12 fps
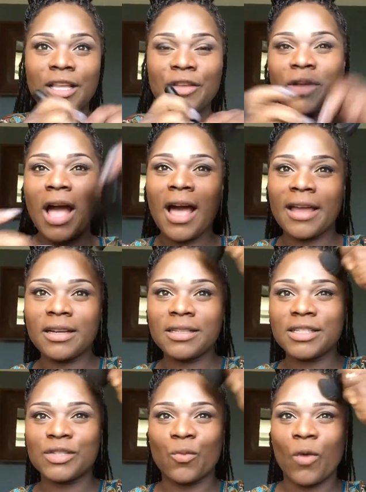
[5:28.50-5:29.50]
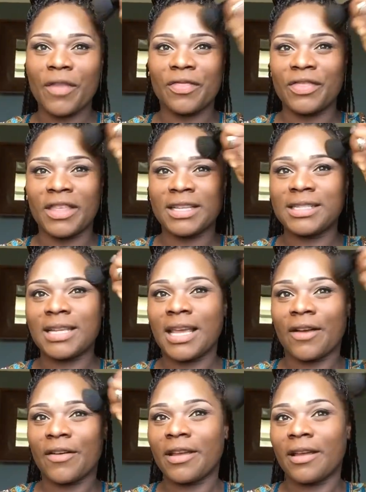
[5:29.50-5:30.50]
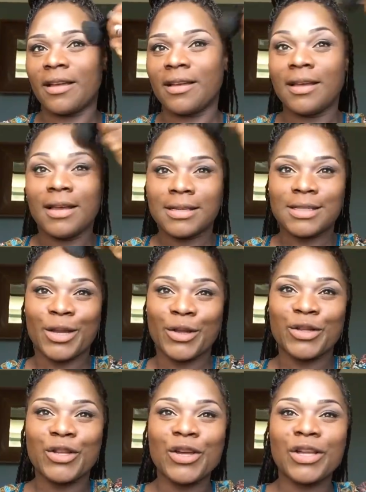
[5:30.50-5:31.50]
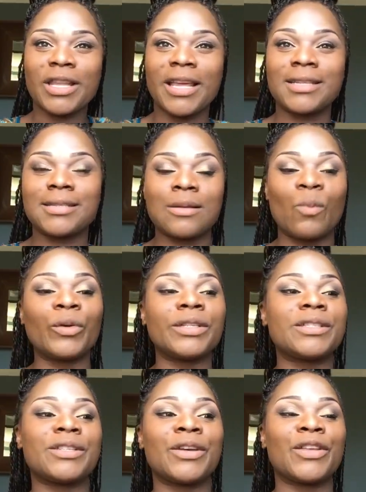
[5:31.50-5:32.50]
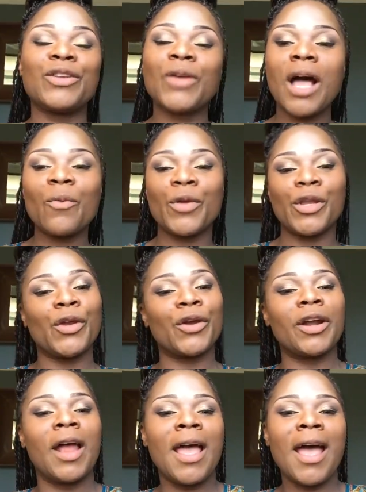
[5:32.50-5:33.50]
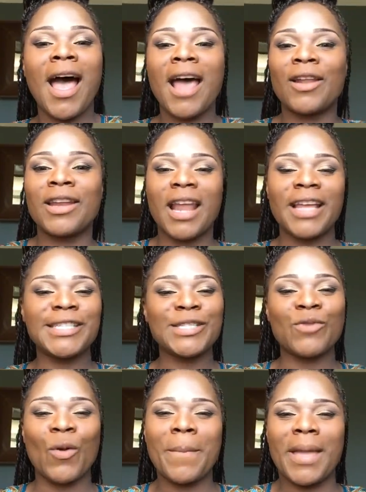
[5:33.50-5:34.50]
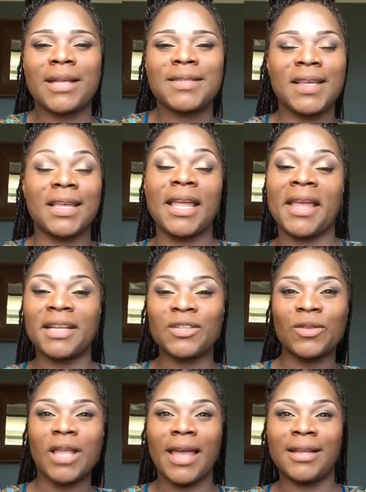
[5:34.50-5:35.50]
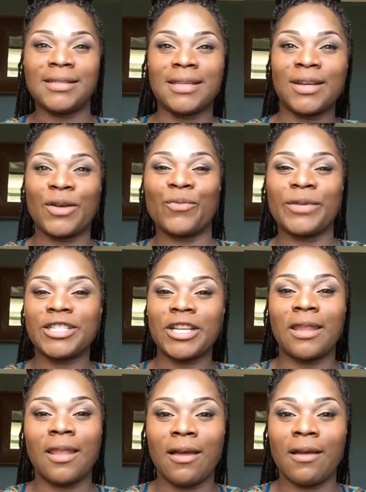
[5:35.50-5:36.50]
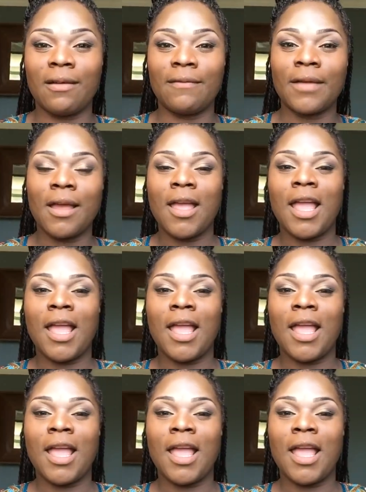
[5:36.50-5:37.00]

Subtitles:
you kind of just want this area to look like someone took, you know how when you're at a nice romantic candlelight dinner with your love,